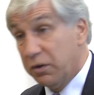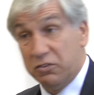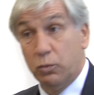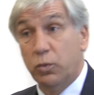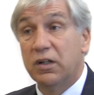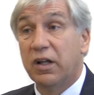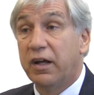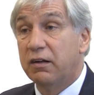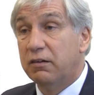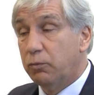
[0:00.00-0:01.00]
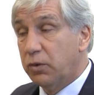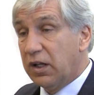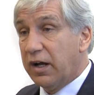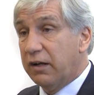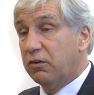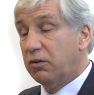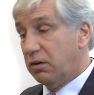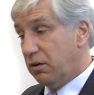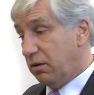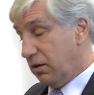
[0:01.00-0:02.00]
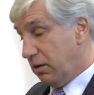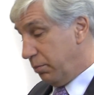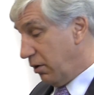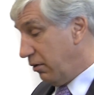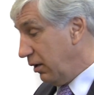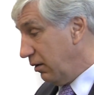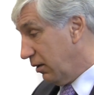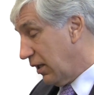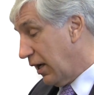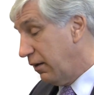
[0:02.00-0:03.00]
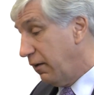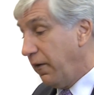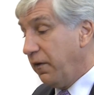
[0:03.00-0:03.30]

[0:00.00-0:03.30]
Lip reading: whether it's a woodlot or a prairie lot,